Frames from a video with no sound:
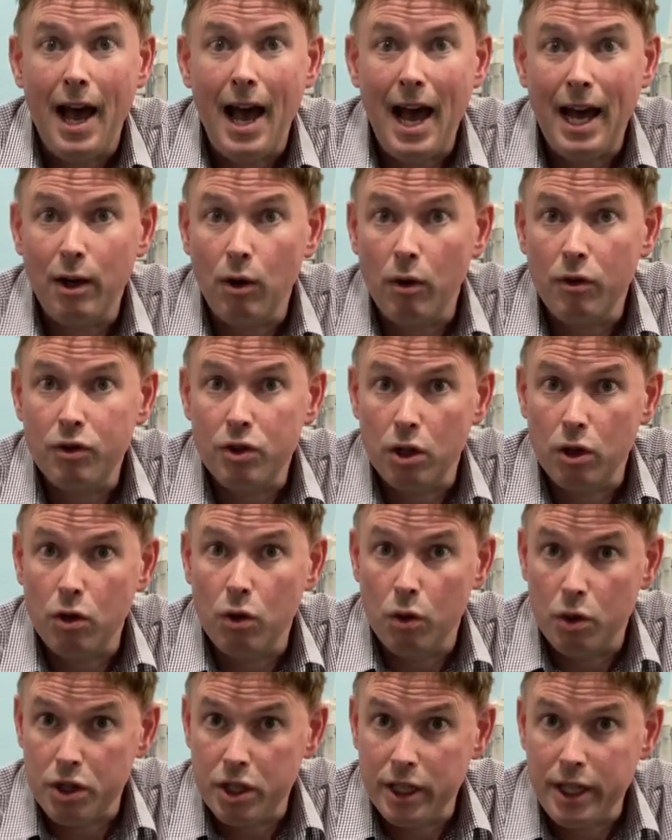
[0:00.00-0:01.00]
and also
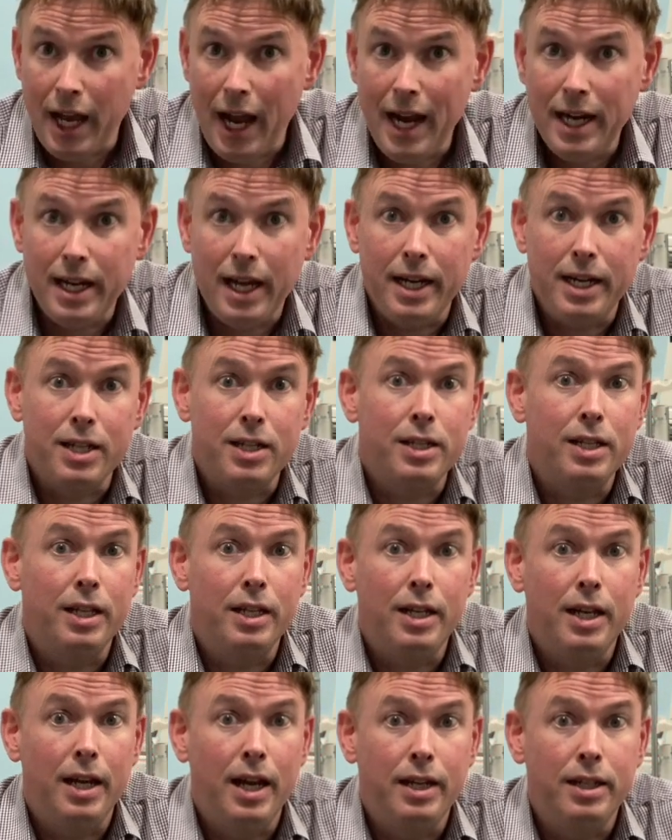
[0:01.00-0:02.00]
causing the headaches at
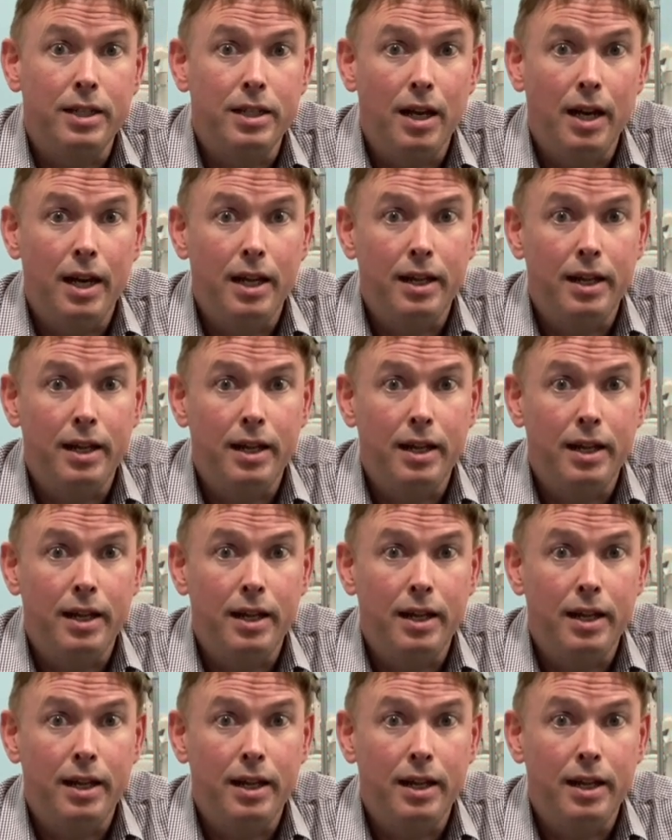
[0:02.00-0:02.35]
the end.